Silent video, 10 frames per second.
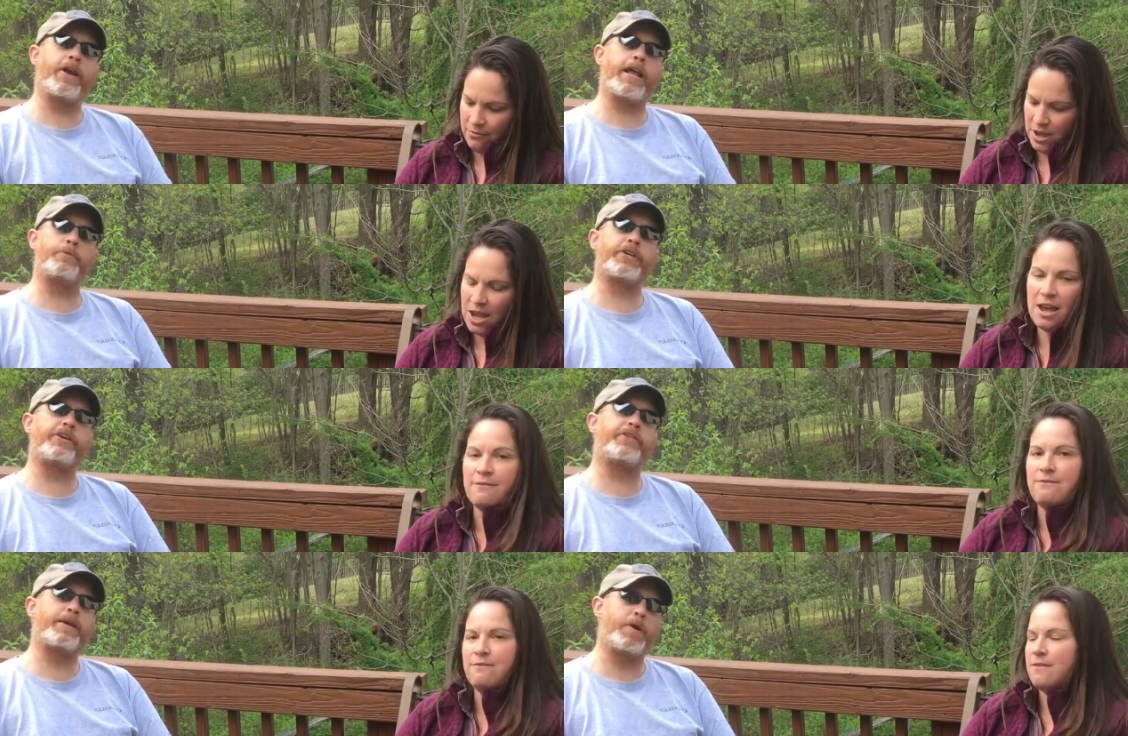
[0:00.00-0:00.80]
Speaker 1: her name. She if,
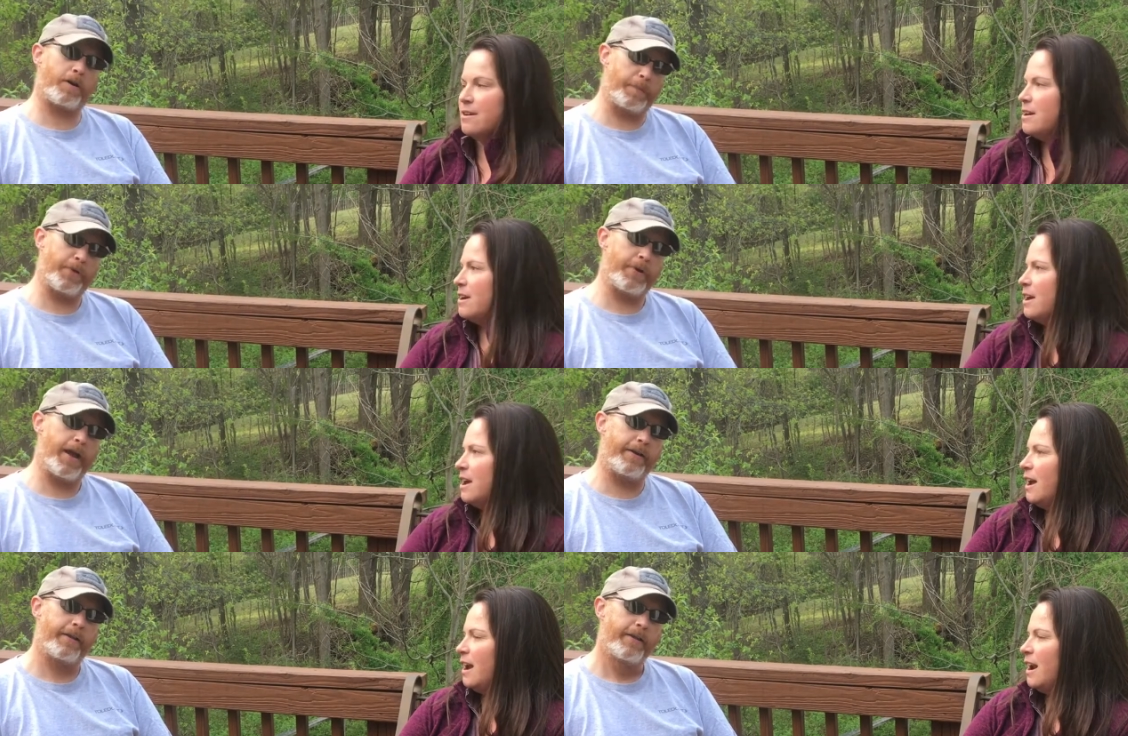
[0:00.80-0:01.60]
is a Buckaboo.
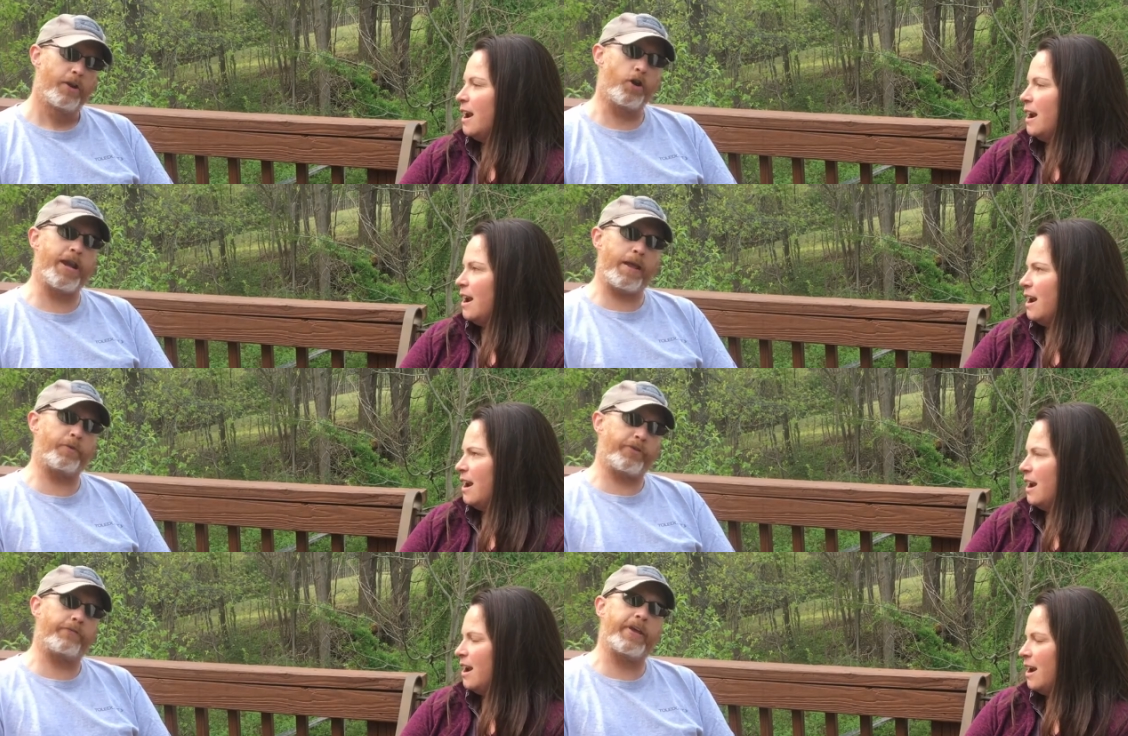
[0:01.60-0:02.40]
Not her name is
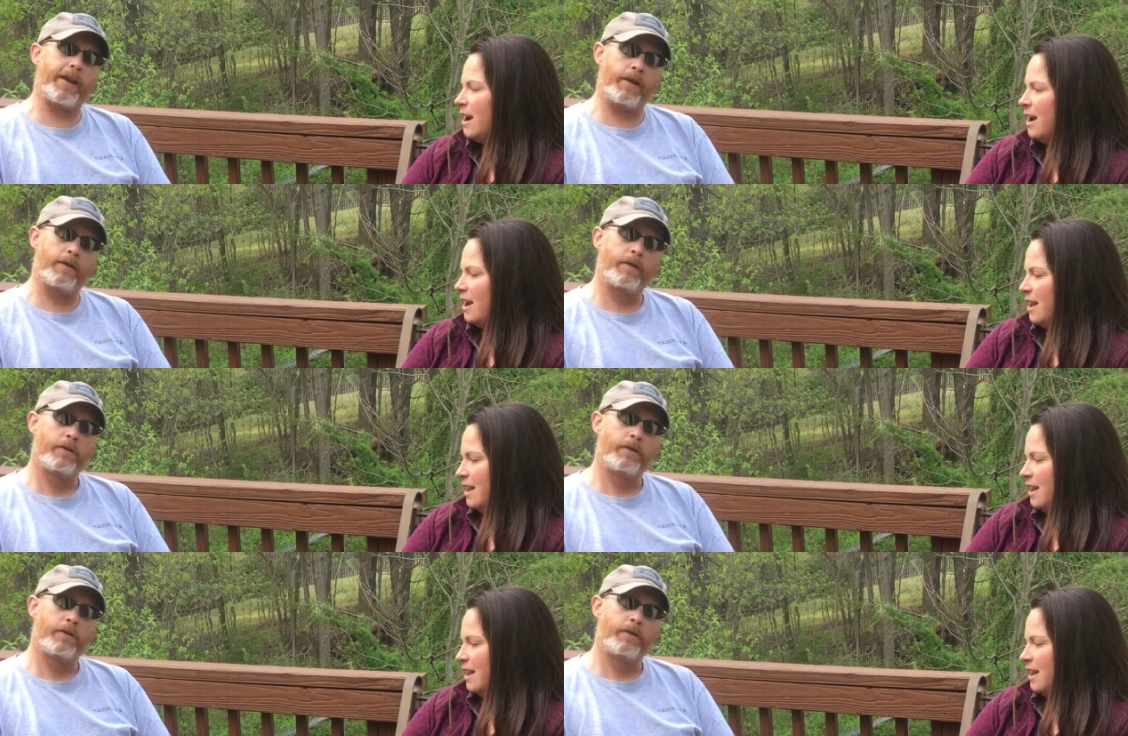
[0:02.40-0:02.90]
Savannah.